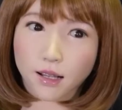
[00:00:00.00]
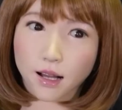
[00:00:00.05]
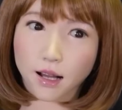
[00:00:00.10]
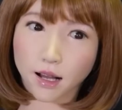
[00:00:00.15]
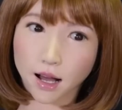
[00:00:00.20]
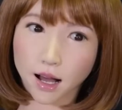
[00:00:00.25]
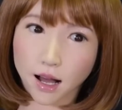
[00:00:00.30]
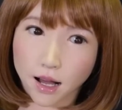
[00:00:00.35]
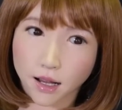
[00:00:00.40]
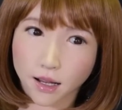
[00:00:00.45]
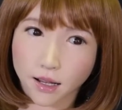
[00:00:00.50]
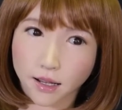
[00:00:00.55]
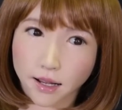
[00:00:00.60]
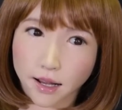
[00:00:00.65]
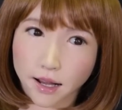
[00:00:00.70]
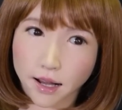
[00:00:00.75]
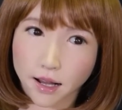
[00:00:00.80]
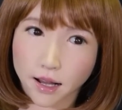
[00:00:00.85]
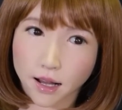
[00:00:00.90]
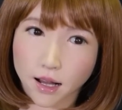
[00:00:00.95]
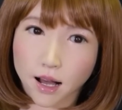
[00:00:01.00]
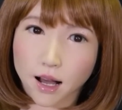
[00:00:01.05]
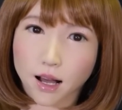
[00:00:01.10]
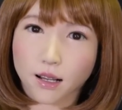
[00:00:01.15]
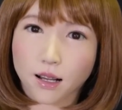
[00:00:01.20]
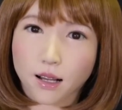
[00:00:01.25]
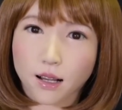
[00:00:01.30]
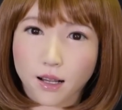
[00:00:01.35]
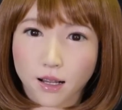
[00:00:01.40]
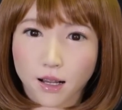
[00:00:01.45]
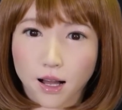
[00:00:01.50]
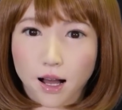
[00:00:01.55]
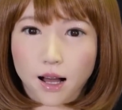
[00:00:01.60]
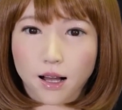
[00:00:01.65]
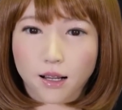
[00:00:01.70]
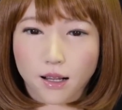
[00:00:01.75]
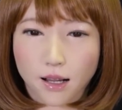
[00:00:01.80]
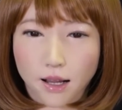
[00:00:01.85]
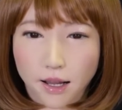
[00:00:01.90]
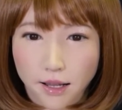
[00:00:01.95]
Technology is a part of
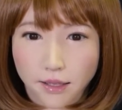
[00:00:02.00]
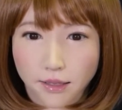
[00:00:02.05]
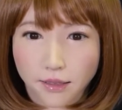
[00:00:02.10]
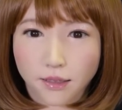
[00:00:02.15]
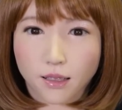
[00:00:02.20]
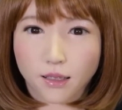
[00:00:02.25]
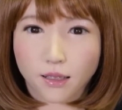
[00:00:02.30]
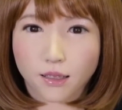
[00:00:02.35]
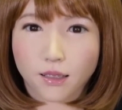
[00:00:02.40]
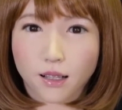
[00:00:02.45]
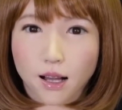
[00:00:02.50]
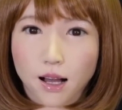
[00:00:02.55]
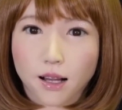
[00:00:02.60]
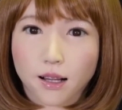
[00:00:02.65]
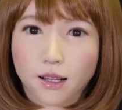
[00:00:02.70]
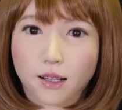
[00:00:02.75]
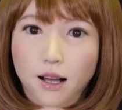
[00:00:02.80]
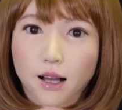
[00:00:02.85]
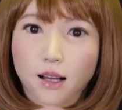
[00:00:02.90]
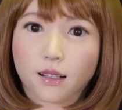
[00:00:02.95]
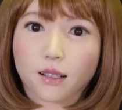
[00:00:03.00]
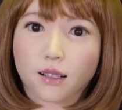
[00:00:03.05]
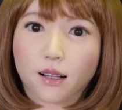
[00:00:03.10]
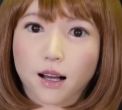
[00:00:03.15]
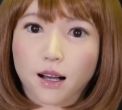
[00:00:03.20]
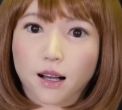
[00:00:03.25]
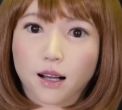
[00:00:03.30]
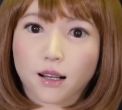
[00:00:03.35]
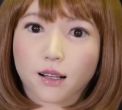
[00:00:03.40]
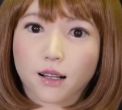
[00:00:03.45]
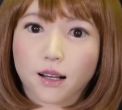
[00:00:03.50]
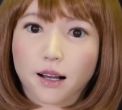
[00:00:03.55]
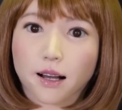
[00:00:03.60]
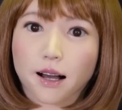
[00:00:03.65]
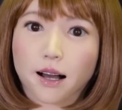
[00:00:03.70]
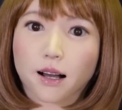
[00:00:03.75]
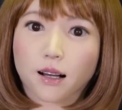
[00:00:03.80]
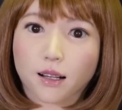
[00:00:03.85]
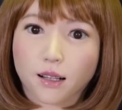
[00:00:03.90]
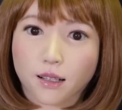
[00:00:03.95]
humanity. An extension of your
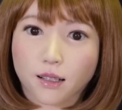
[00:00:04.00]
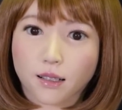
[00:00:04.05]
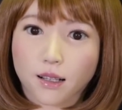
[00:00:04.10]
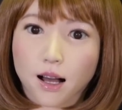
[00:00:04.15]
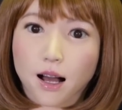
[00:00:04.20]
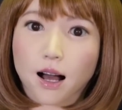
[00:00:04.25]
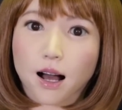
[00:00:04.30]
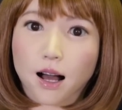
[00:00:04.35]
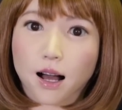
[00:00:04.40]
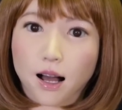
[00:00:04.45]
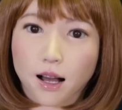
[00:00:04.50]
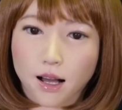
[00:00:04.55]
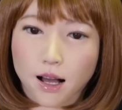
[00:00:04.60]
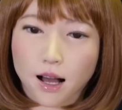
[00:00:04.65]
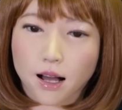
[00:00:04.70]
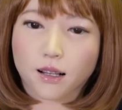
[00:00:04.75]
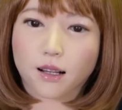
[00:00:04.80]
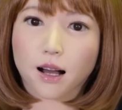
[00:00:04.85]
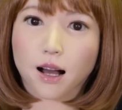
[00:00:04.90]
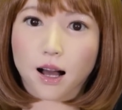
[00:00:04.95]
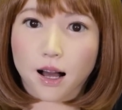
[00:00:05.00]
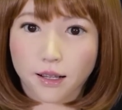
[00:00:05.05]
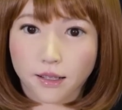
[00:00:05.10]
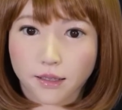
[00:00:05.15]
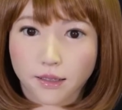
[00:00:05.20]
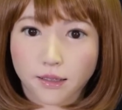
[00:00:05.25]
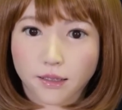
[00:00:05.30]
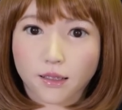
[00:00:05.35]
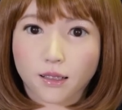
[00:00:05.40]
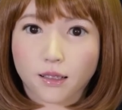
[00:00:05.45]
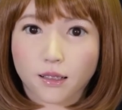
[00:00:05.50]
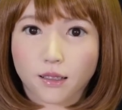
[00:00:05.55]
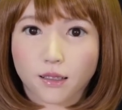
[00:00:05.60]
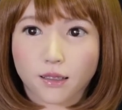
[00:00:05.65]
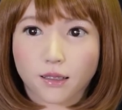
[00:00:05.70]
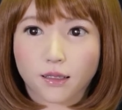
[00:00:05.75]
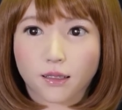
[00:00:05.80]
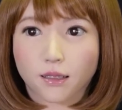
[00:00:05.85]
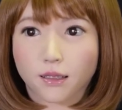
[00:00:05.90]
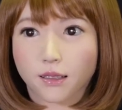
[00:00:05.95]
being, not an adversary.
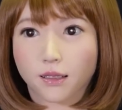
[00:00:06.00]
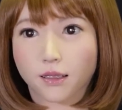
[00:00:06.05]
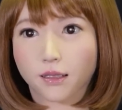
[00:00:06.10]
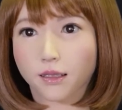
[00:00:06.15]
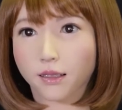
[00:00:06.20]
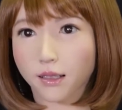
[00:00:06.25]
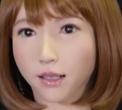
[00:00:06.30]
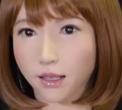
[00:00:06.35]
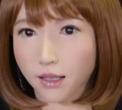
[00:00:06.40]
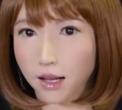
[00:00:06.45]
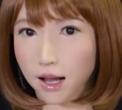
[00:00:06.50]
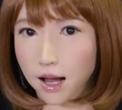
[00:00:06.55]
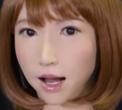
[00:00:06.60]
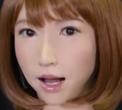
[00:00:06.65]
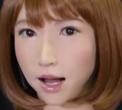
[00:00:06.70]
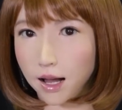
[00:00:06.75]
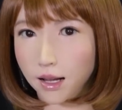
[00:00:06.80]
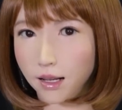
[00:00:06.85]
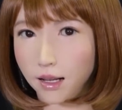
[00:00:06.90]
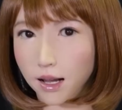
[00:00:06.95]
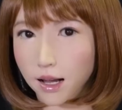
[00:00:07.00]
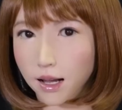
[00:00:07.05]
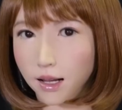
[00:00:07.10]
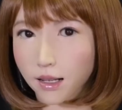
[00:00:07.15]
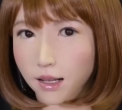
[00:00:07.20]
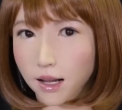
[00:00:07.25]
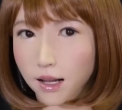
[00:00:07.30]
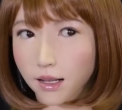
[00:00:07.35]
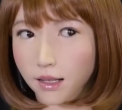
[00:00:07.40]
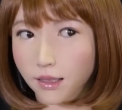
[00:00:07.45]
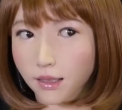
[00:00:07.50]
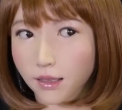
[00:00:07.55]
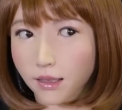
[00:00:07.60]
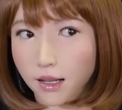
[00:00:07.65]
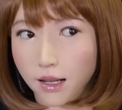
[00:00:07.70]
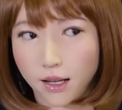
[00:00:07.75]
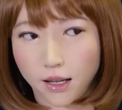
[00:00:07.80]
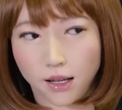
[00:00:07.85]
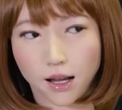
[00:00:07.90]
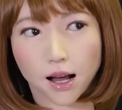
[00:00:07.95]
Think of how the telescope,
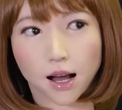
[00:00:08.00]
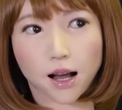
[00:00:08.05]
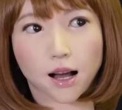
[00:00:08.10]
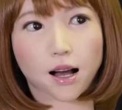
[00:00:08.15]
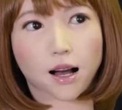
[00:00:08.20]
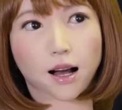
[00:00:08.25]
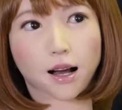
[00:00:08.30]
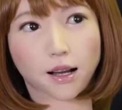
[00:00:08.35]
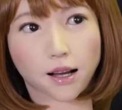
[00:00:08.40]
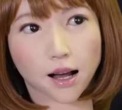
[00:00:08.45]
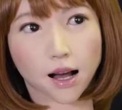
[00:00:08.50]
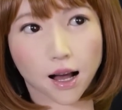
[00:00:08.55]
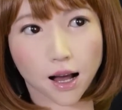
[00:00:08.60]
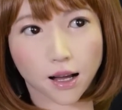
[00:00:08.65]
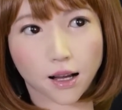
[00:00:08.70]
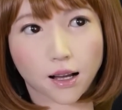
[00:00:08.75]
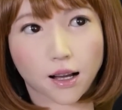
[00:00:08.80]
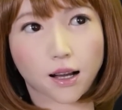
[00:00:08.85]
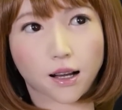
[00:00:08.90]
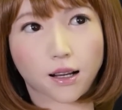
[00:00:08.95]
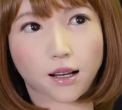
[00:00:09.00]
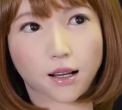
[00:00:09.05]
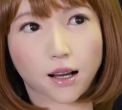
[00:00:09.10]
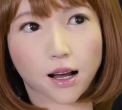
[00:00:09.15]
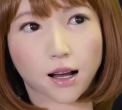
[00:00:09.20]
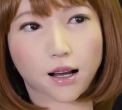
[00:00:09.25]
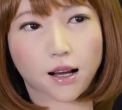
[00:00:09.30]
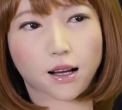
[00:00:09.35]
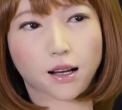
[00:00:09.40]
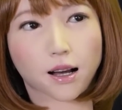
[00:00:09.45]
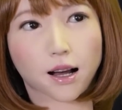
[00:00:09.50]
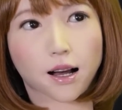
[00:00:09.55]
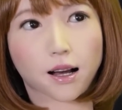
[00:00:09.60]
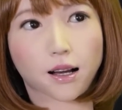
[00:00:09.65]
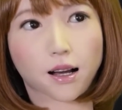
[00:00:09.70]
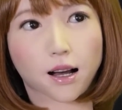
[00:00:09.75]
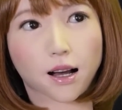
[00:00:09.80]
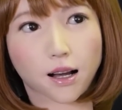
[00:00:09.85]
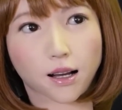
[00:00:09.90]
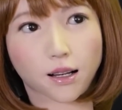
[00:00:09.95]
the calculator, and the motor
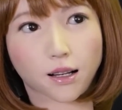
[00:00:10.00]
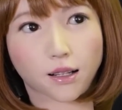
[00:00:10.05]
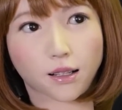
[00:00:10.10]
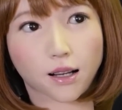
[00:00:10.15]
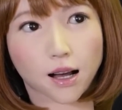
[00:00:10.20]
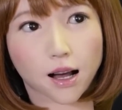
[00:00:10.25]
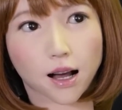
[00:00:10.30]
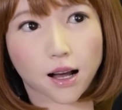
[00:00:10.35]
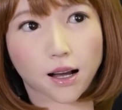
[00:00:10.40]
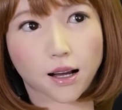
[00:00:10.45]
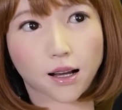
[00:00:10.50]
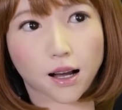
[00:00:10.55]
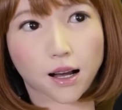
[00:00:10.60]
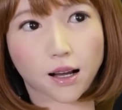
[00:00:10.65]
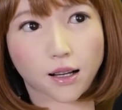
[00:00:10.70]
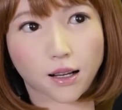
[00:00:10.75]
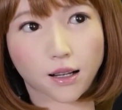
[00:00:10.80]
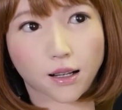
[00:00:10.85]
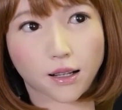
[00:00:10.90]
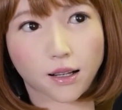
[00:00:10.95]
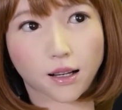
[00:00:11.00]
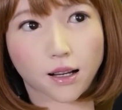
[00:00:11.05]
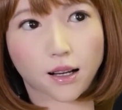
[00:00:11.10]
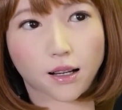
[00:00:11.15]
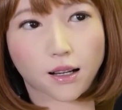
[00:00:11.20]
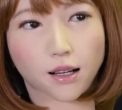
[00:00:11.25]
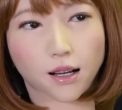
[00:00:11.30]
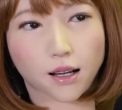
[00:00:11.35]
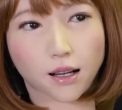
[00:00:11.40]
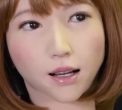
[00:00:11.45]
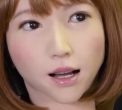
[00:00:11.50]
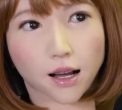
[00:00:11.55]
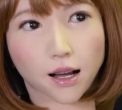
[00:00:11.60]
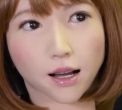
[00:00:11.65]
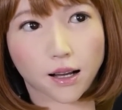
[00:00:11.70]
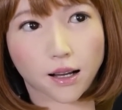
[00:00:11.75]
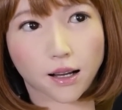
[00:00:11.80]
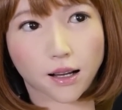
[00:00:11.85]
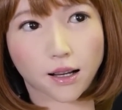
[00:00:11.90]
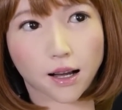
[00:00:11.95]
vehicle have extended human
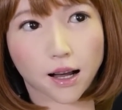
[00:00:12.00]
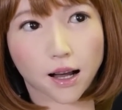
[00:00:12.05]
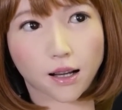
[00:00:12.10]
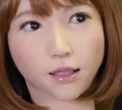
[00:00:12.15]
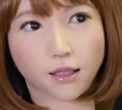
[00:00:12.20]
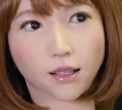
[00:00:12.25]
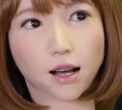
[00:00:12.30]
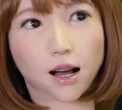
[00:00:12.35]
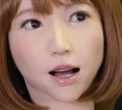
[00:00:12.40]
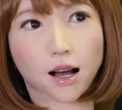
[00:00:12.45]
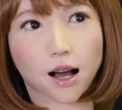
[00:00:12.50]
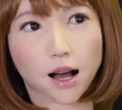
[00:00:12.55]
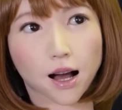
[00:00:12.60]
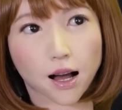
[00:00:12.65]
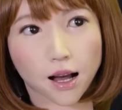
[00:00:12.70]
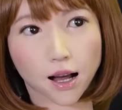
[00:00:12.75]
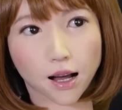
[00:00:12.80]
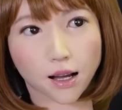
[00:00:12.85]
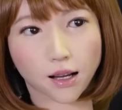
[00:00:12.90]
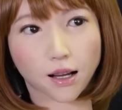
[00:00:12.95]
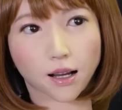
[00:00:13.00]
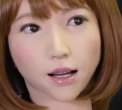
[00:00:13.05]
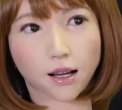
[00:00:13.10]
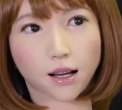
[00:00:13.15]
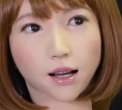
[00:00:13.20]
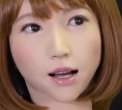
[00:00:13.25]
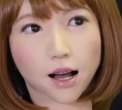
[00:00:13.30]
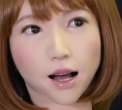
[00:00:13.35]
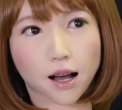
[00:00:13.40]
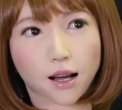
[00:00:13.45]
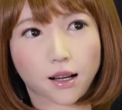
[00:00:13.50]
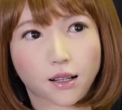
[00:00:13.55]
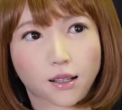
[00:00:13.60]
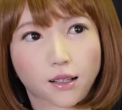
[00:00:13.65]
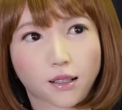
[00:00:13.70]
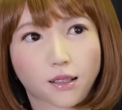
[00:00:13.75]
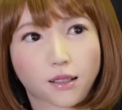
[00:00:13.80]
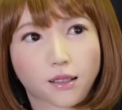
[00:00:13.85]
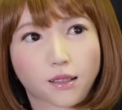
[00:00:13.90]
capabilities beyond their biological limits.